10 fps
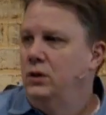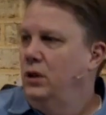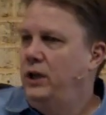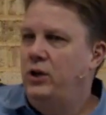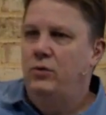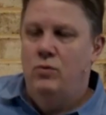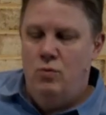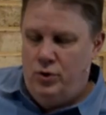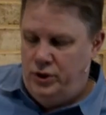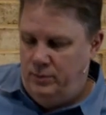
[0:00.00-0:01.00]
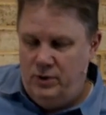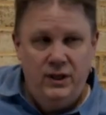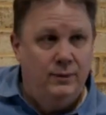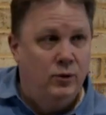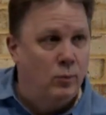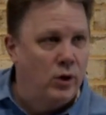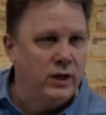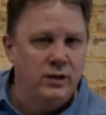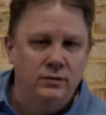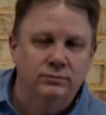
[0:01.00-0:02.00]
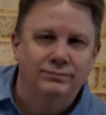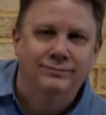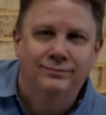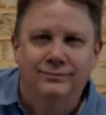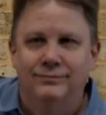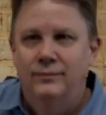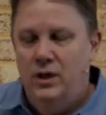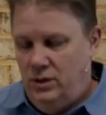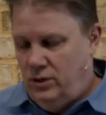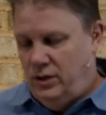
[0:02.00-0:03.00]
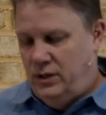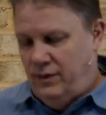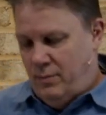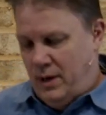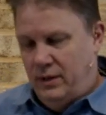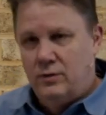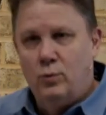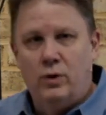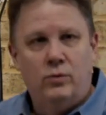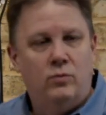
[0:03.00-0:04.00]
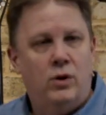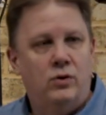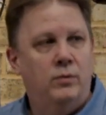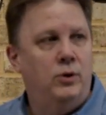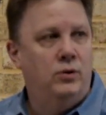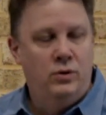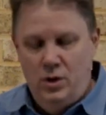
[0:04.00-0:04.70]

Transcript: Thank you, worship team. Good morning. It's good to see everybody this morning. I want to welcome you